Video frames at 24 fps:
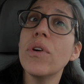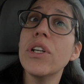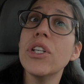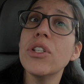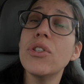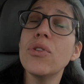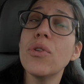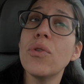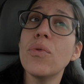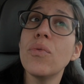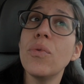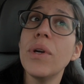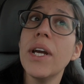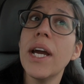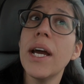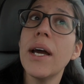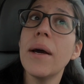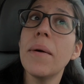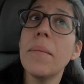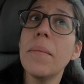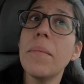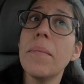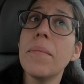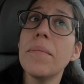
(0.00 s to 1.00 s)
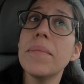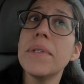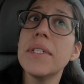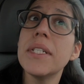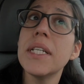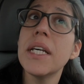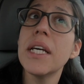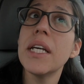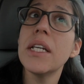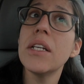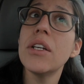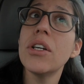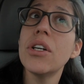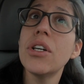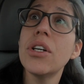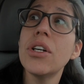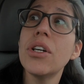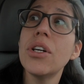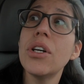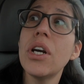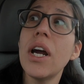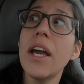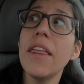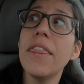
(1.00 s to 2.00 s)
into a rehab
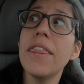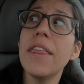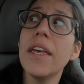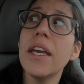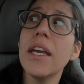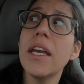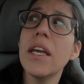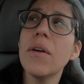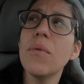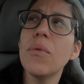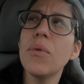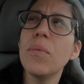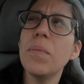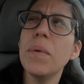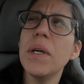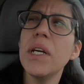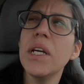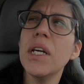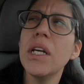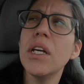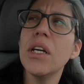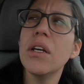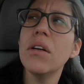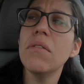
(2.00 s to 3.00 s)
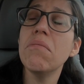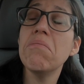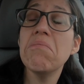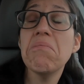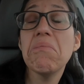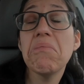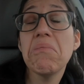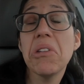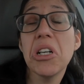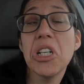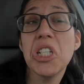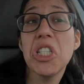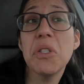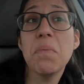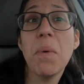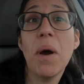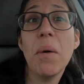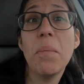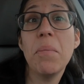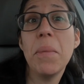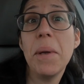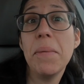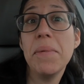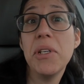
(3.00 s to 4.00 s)
center. I think it would be a good
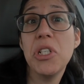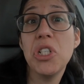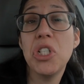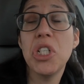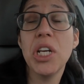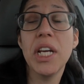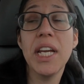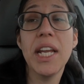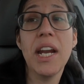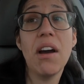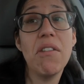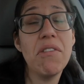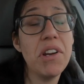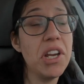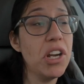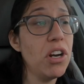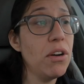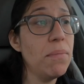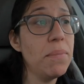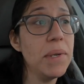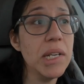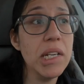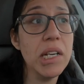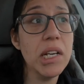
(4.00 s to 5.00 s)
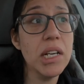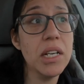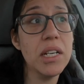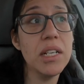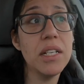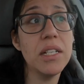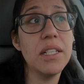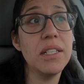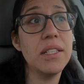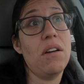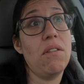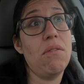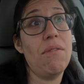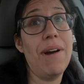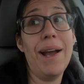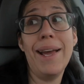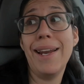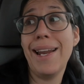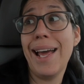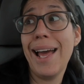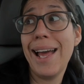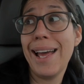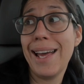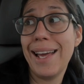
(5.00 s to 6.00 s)
spot maybe to check it out here because why
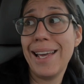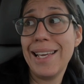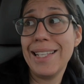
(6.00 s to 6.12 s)
not?